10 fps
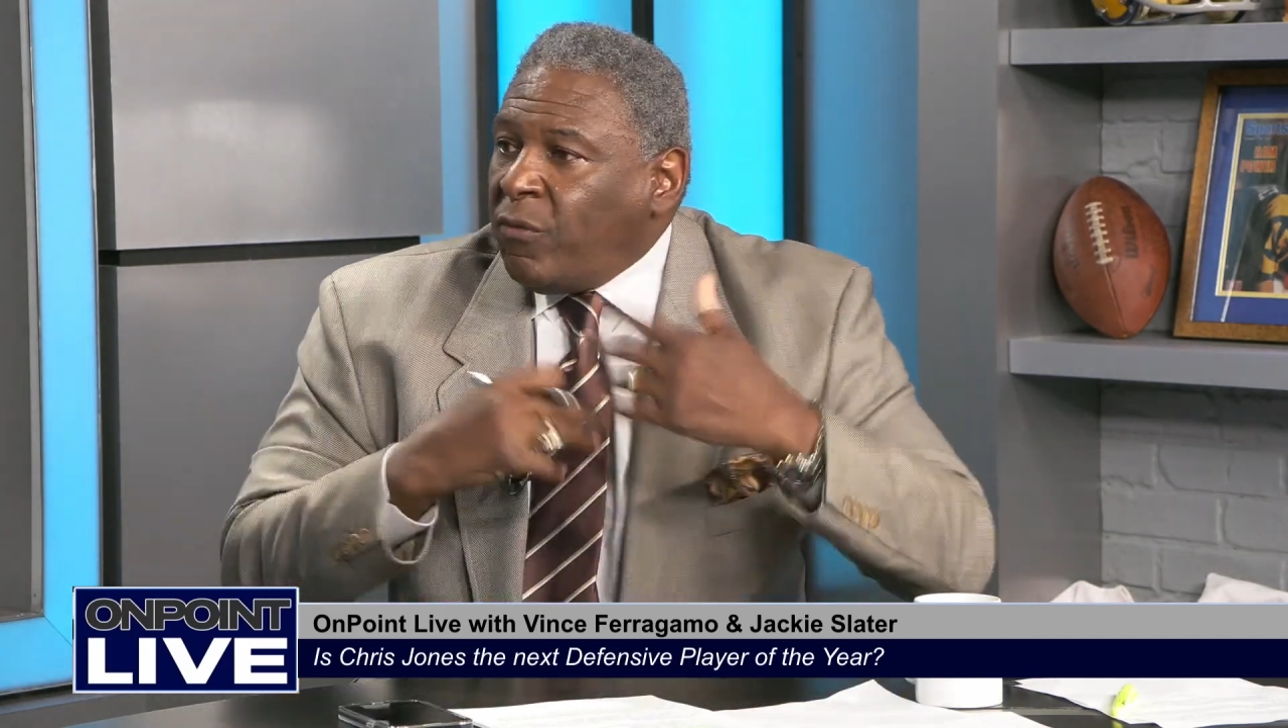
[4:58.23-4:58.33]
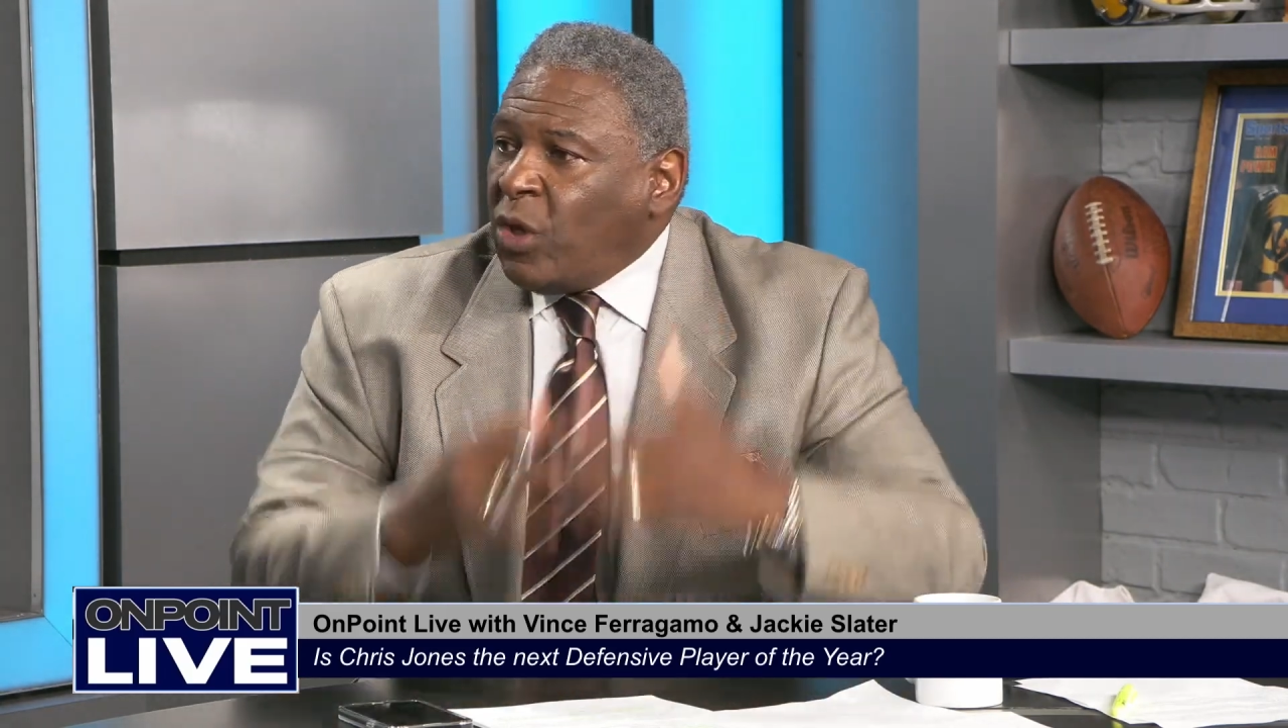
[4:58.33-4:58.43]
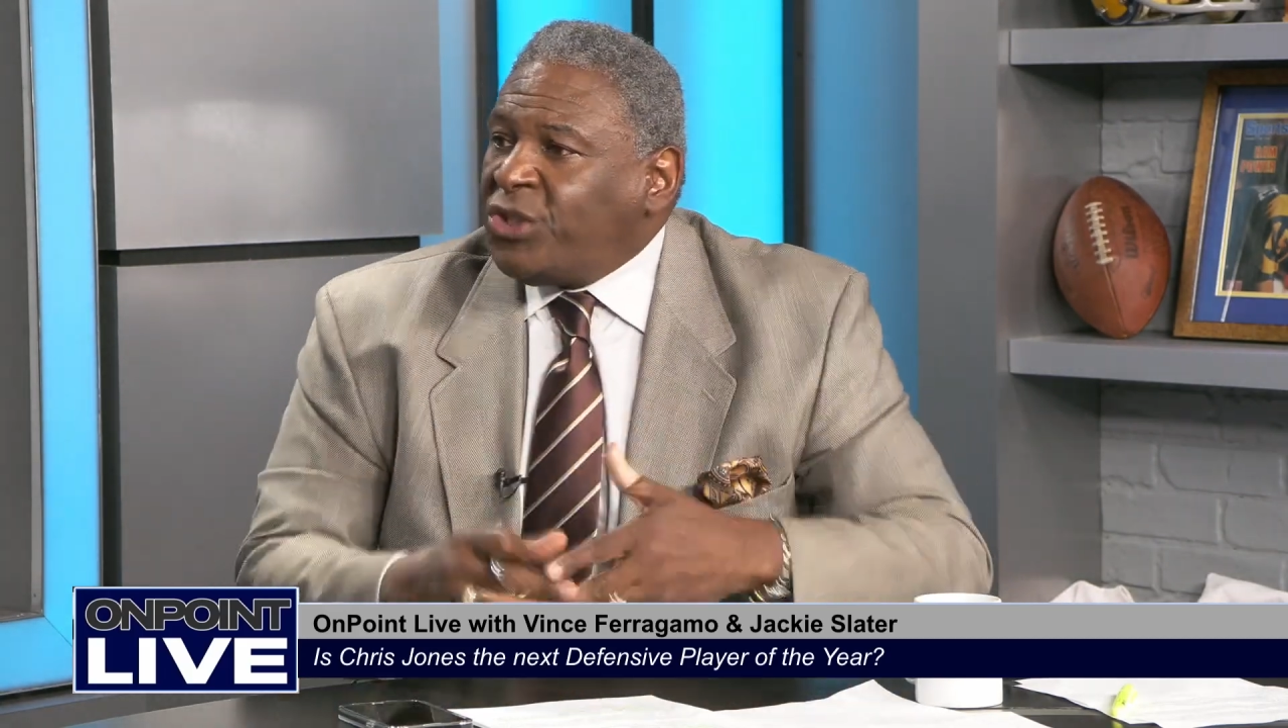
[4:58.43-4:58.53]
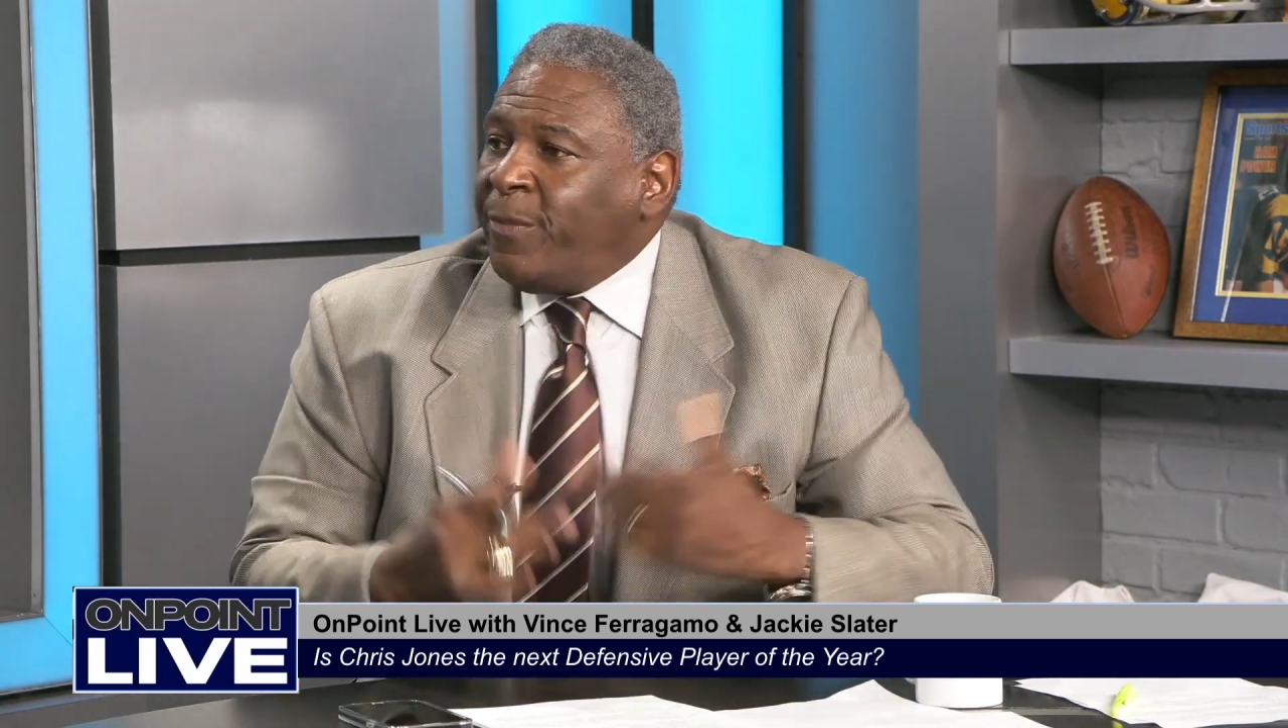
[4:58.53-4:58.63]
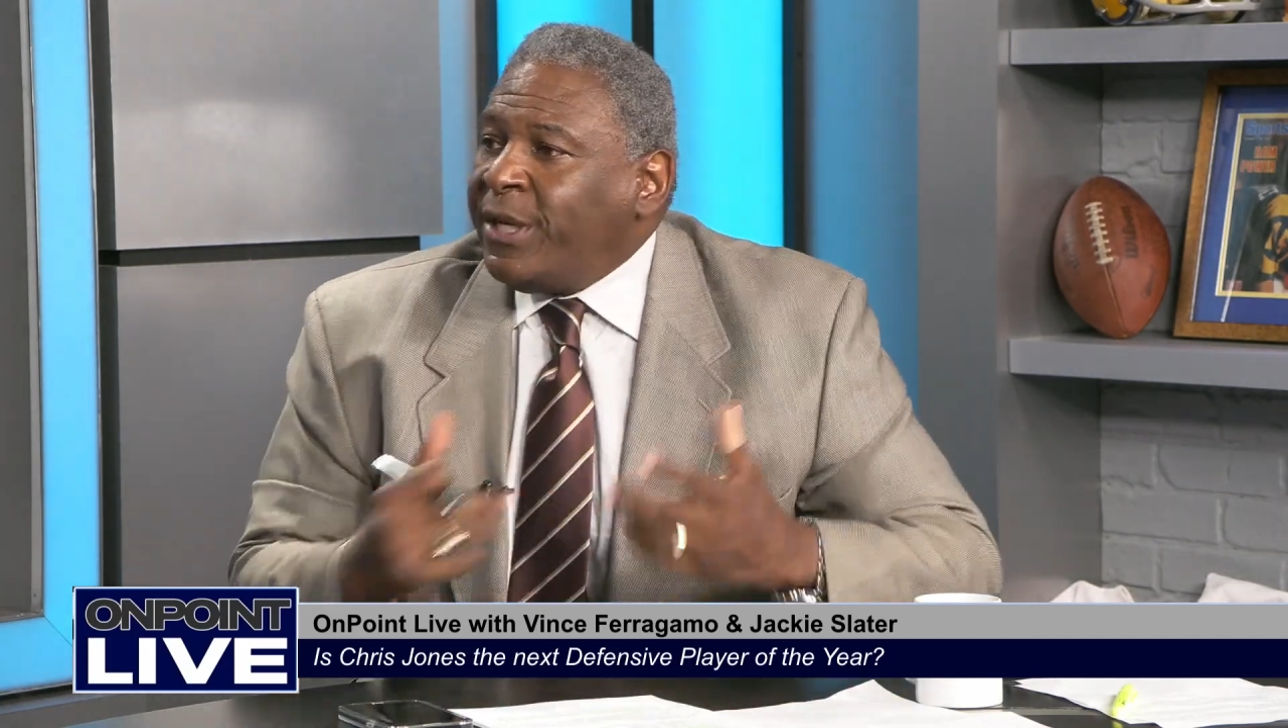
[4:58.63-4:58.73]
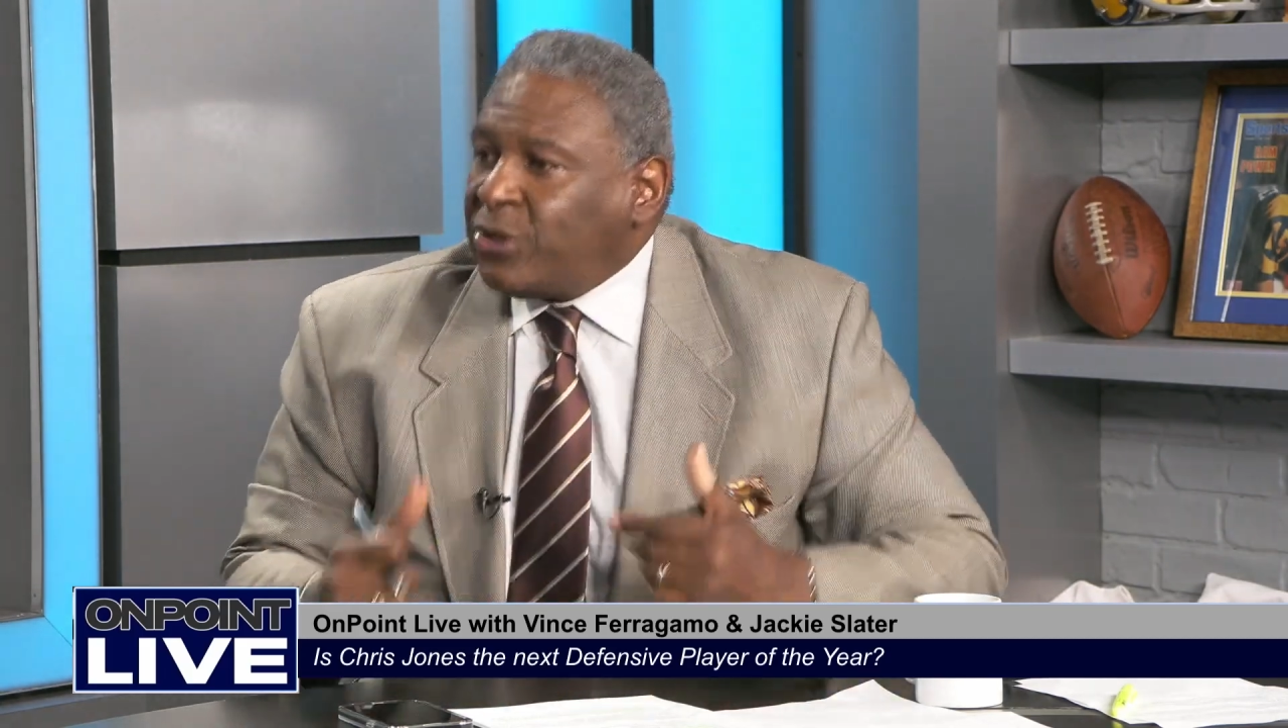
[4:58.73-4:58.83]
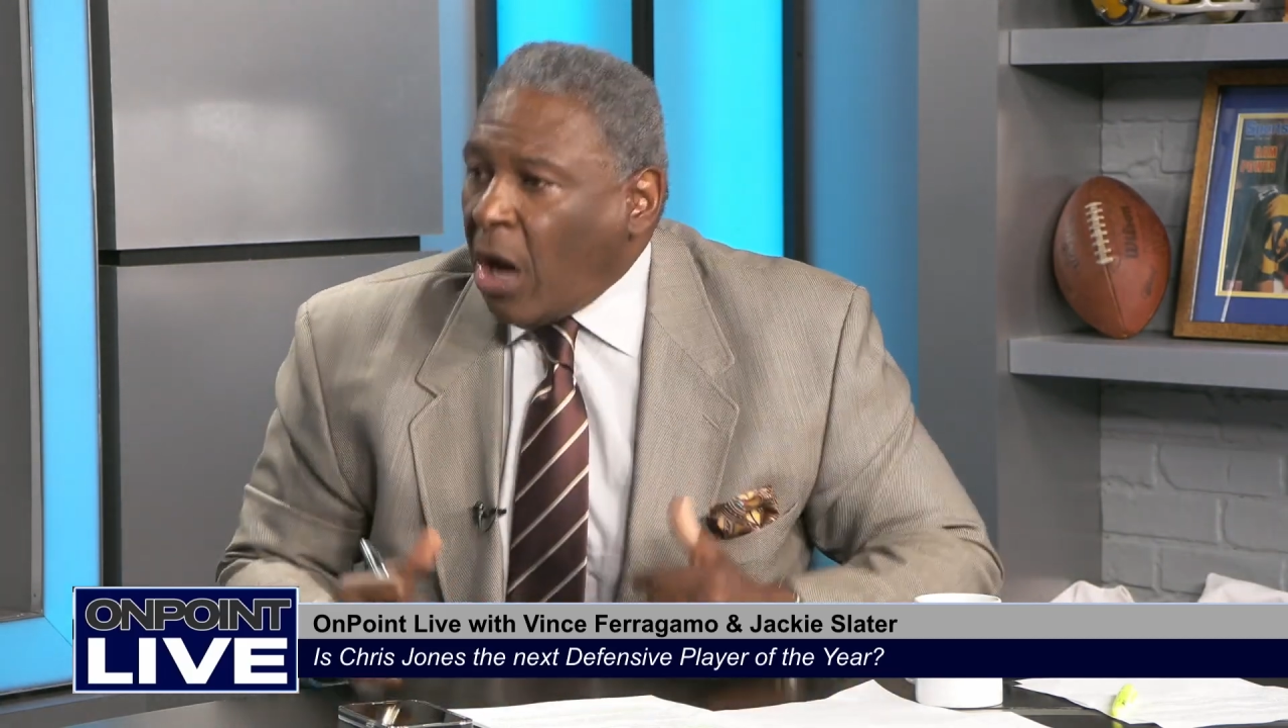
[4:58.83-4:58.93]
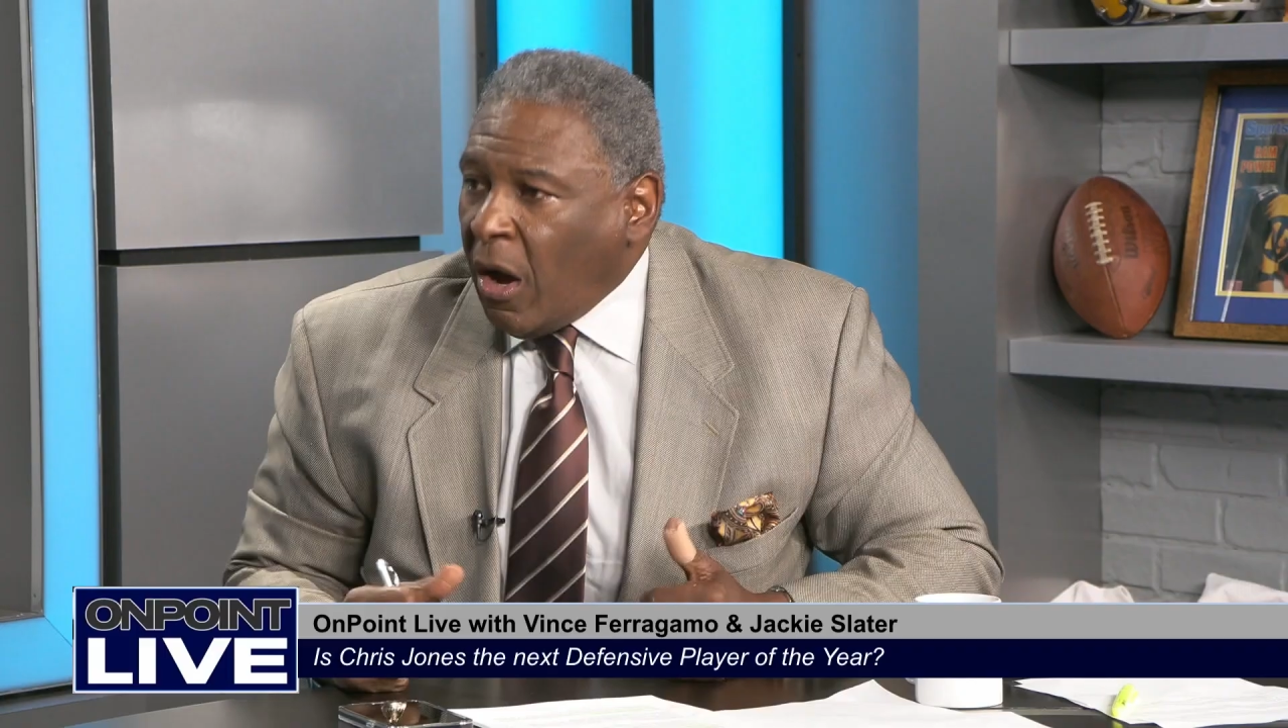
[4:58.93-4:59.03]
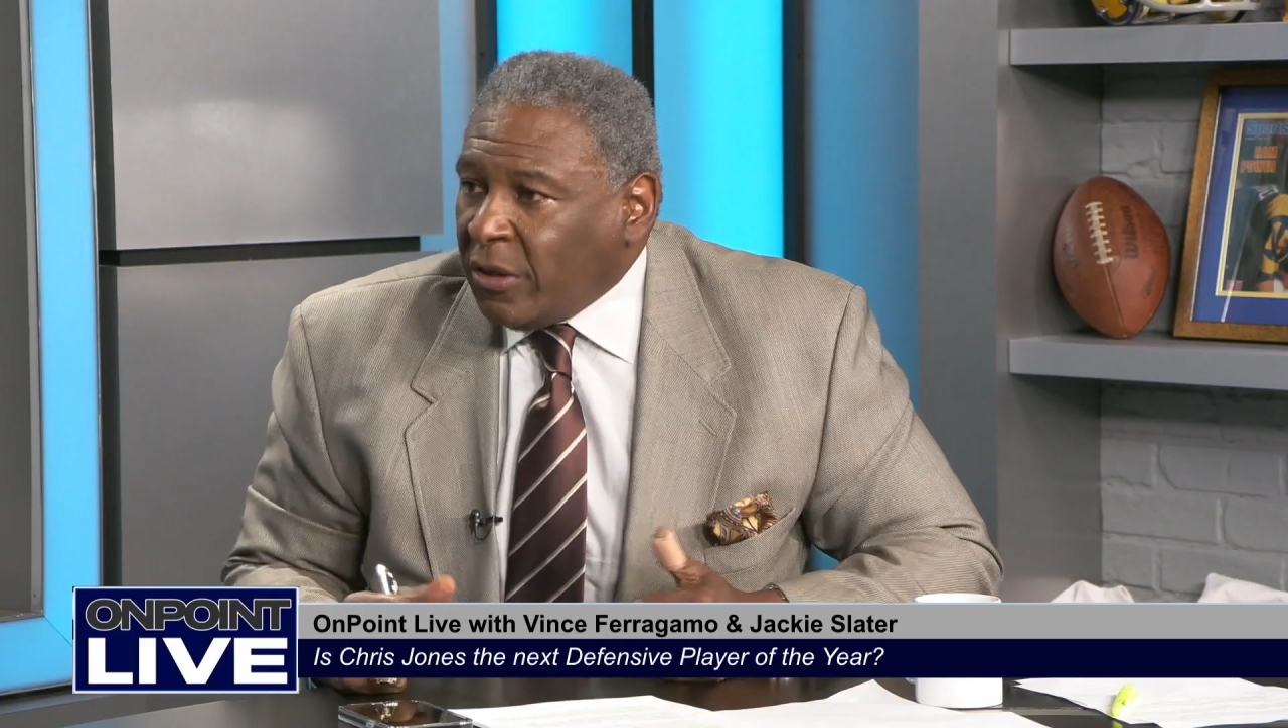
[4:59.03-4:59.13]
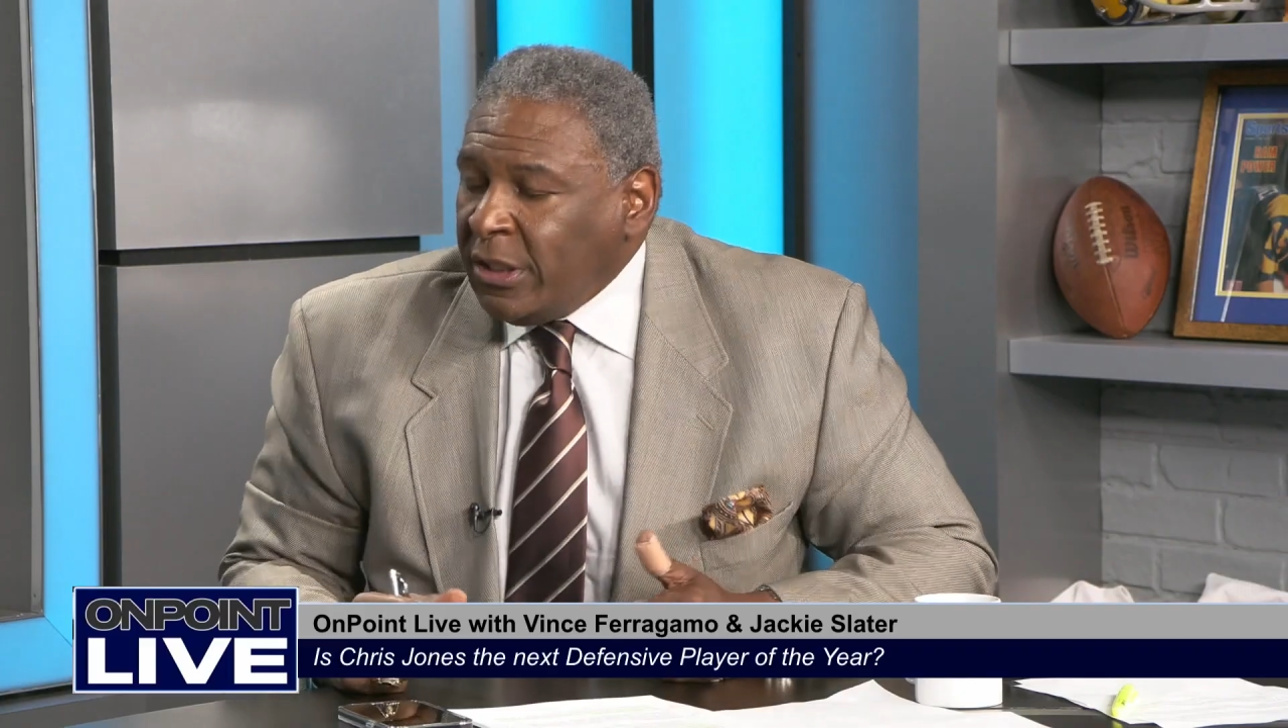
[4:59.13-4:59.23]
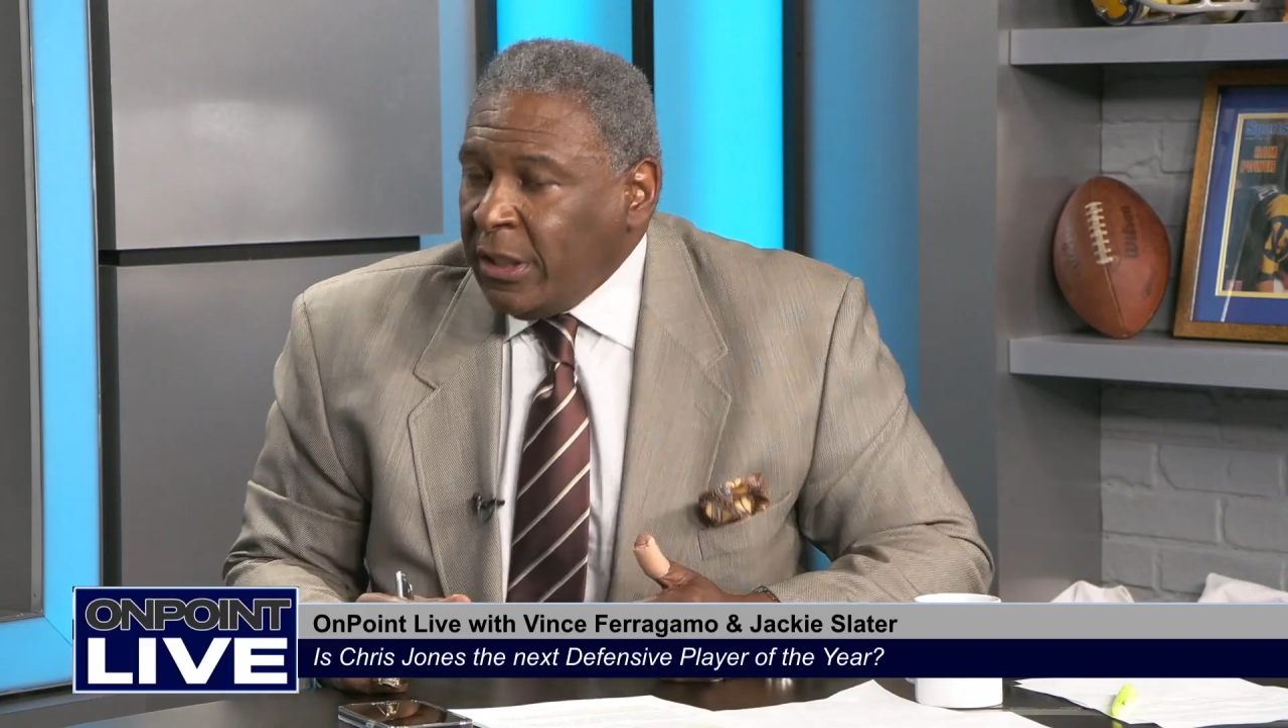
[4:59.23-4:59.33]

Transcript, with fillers: what you've been taught.